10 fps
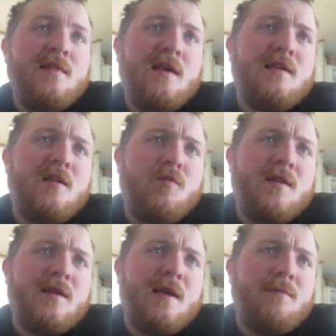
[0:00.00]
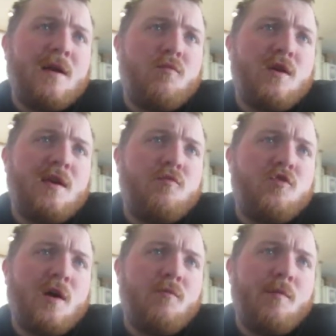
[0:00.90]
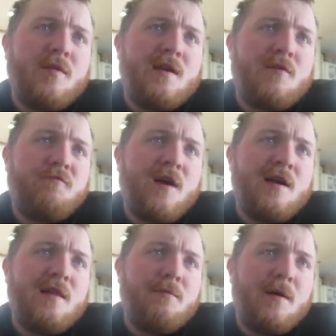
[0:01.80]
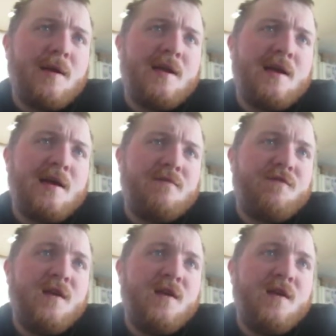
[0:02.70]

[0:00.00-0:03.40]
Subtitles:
Yankees won the game on a rookie John Rimmer sacrifice in the bottom of the ninth.